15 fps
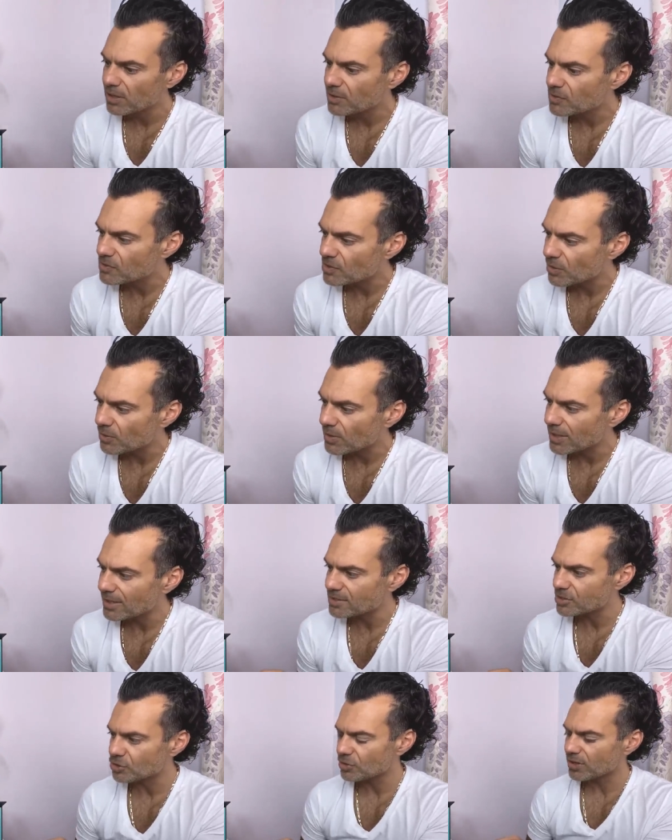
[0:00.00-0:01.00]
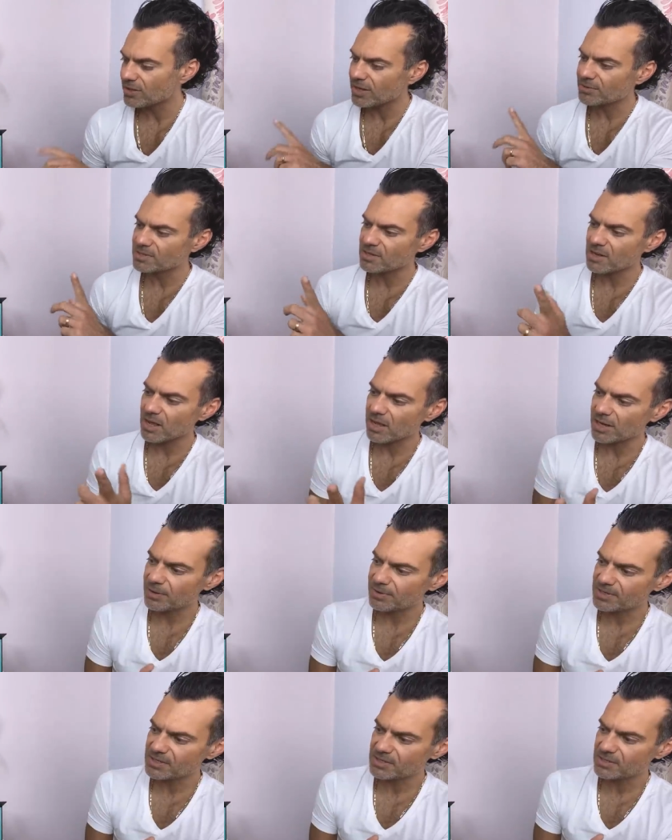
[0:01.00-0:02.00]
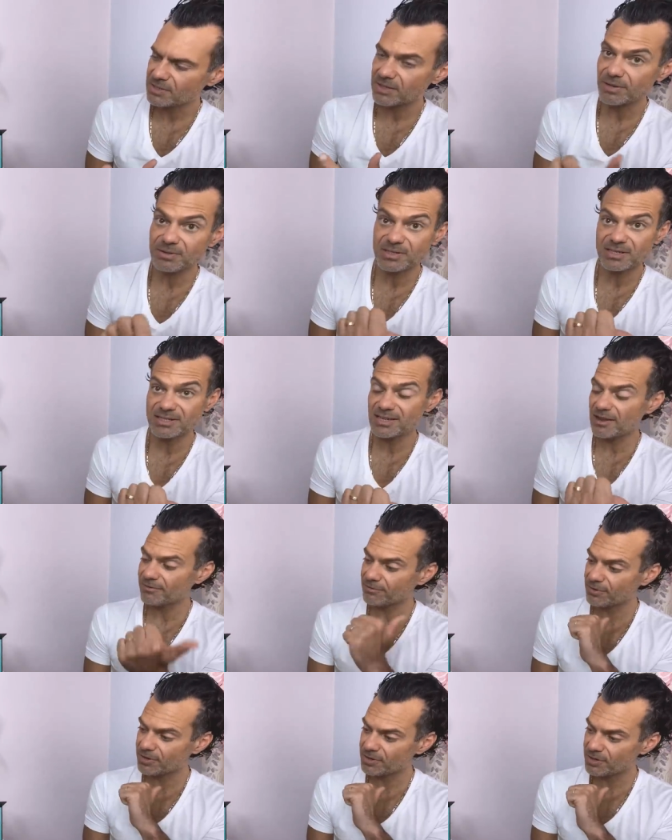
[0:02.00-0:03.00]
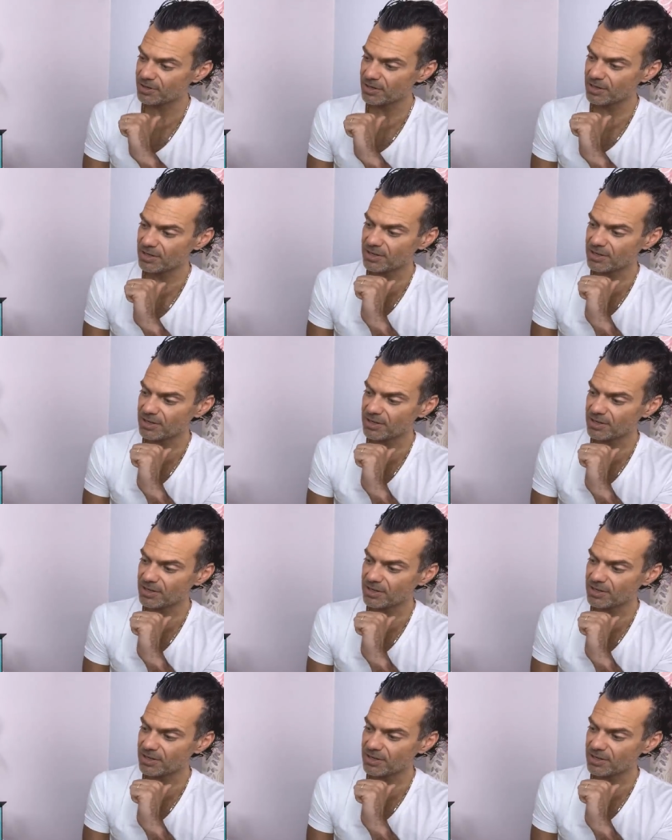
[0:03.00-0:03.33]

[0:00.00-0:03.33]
So let's try. There is an iris, there is a saffron,